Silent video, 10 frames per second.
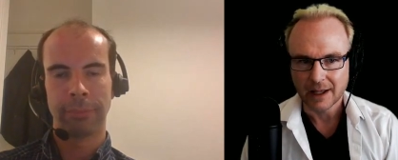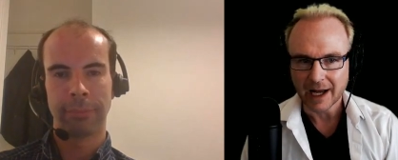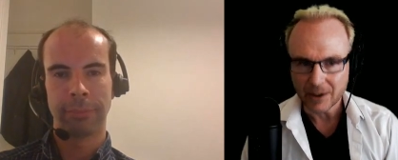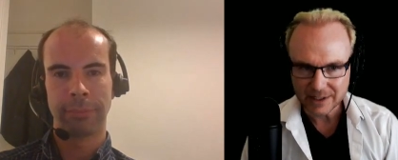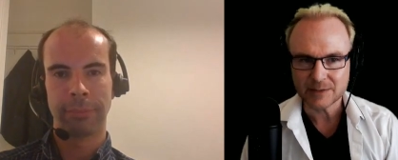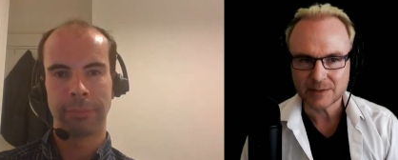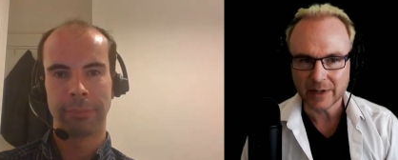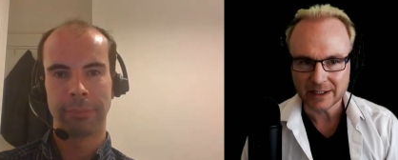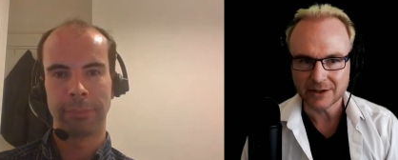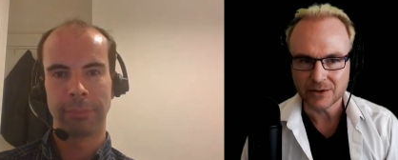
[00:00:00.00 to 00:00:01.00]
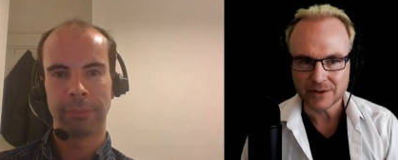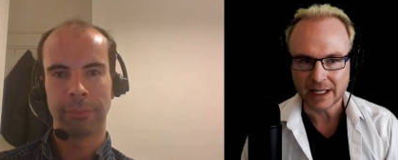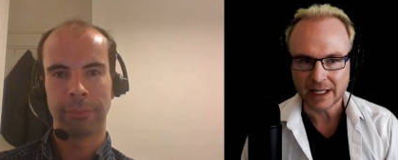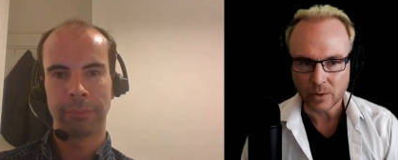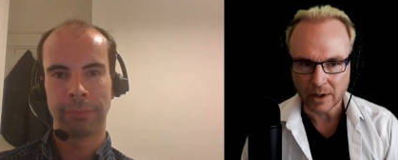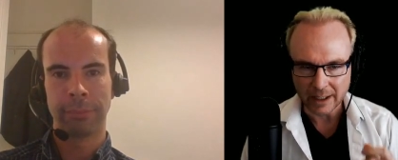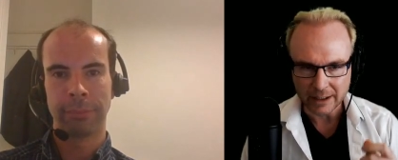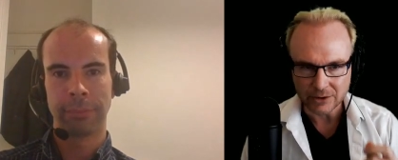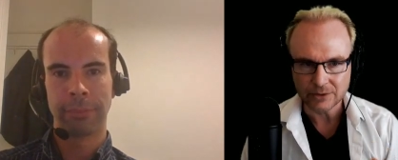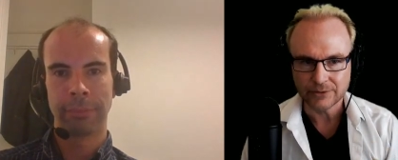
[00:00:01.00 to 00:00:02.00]
Speaker 1: I was expecting you to say, well, I
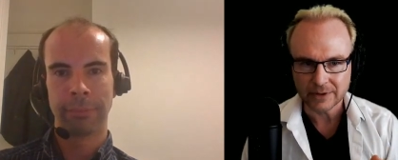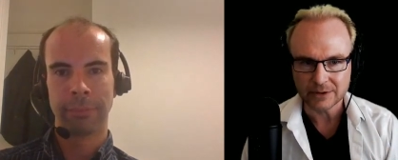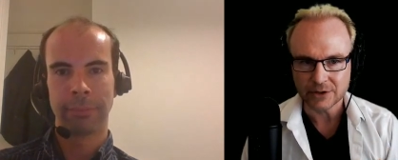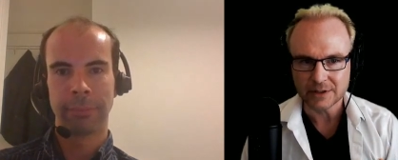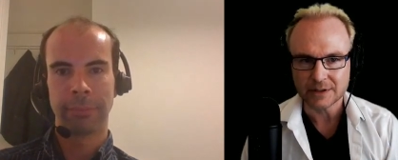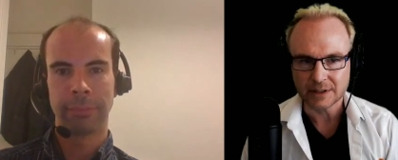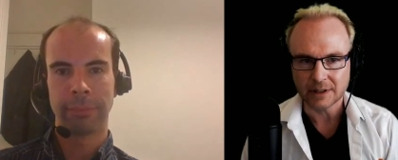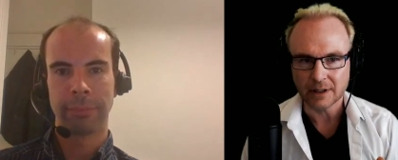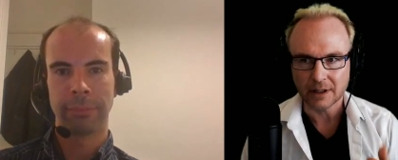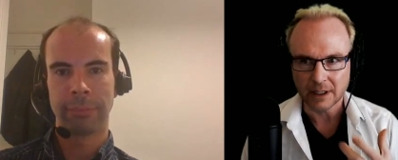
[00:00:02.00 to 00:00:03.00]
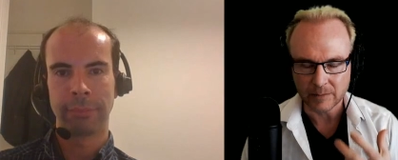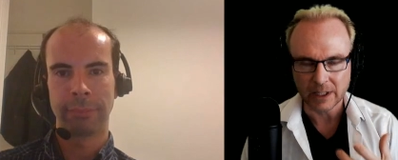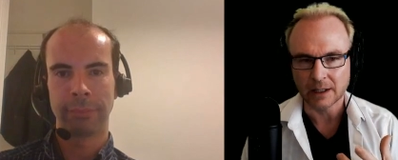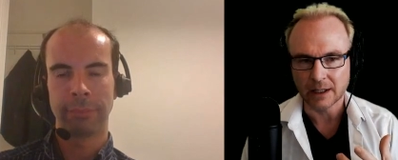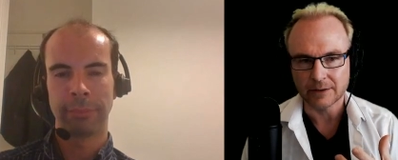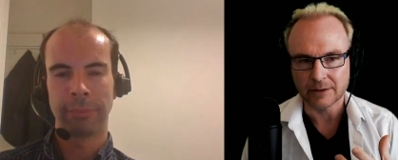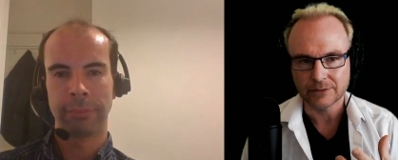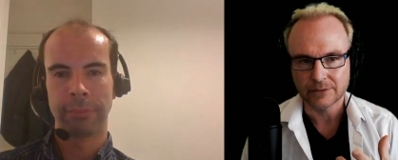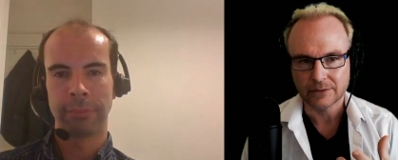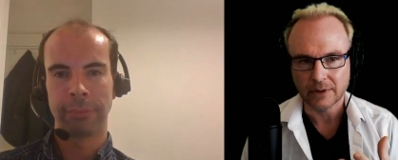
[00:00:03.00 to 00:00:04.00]
do feel Jesus in my
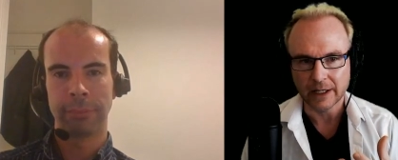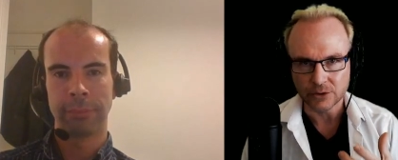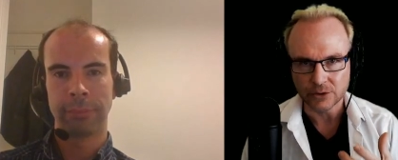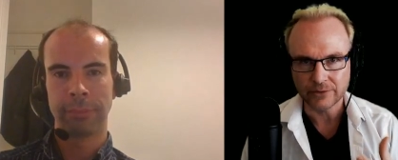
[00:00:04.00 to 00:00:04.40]
life. I do